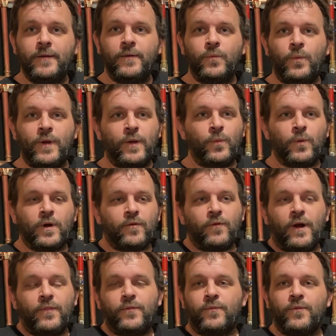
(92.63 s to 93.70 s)
We can work
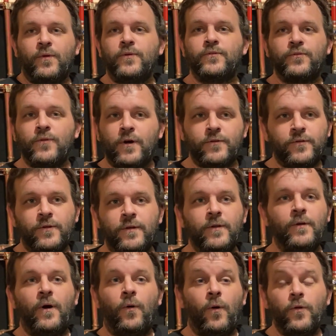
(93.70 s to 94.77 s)
right through construction.
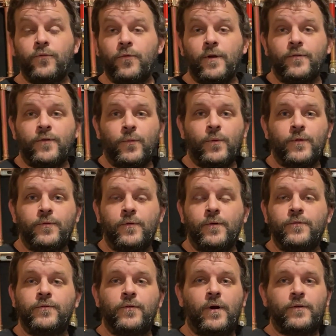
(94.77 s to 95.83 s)
All trades can work through
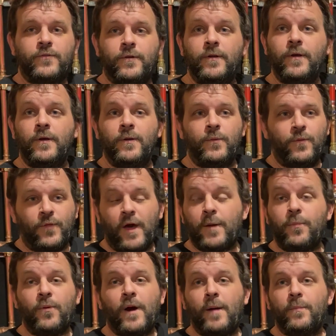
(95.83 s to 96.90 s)
construction without a
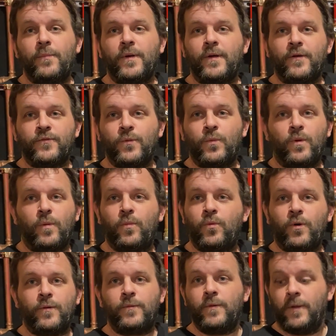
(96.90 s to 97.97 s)
problem because the
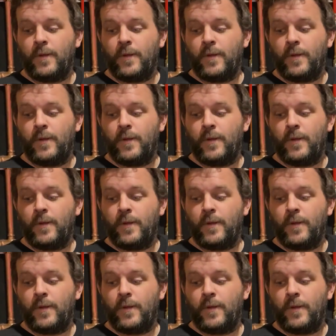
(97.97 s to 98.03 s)
Warmboard